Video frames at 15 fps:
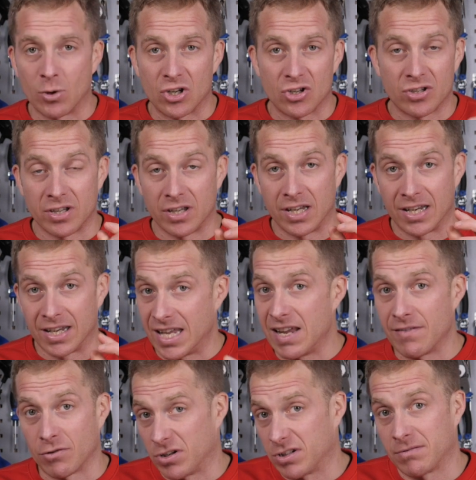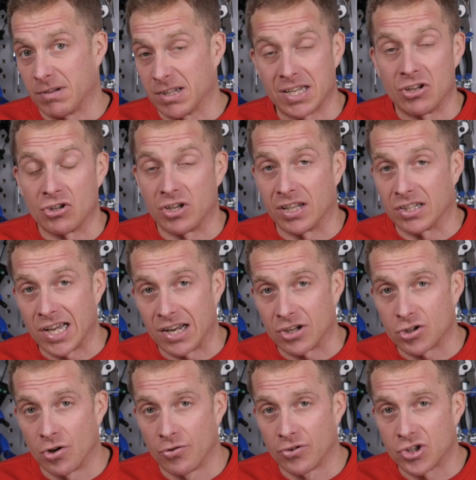which the lever is essentially
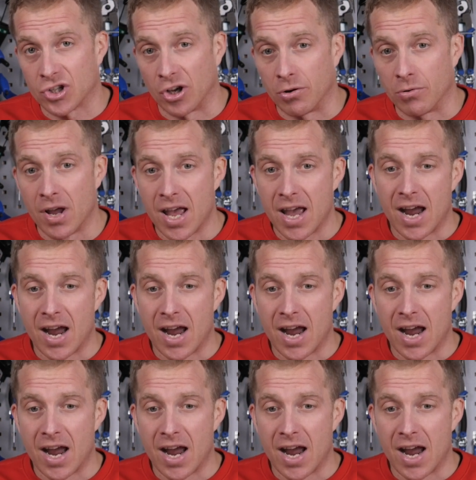attached onto,